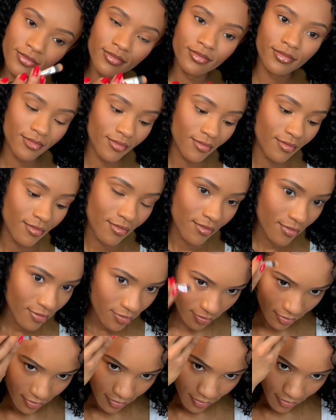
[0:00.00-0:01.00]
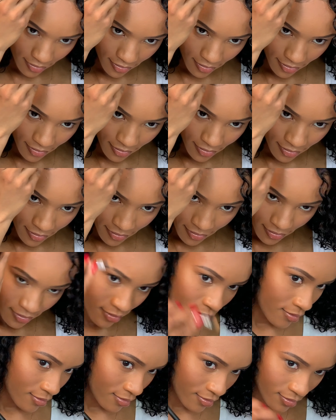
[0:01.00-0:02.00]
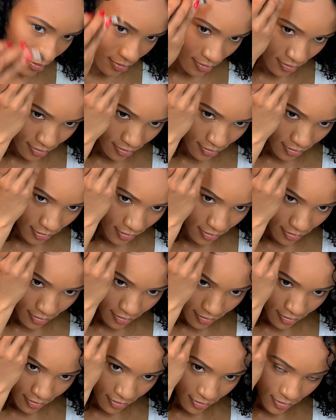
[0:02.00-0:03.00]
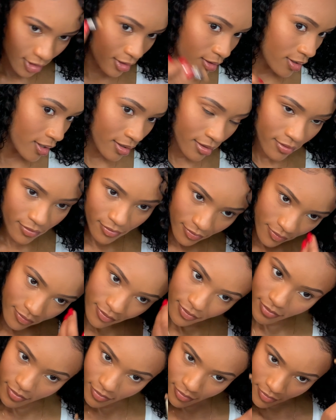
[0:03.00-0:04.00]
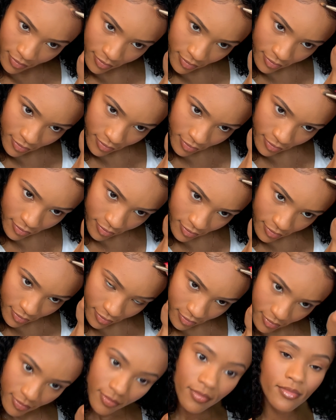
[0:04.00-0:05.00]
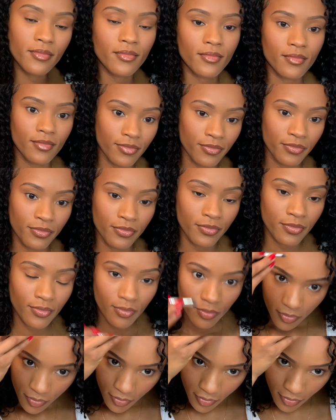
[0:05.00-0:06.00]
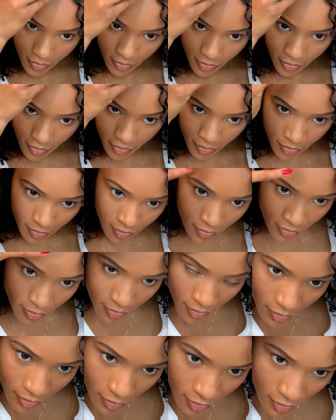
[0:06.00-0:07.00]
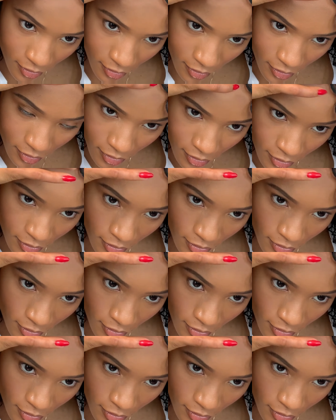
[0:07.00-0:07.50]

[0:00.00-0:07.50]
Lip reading: just to kind of conceal some of that lace as much as I can. I'm adding it to the part and also where the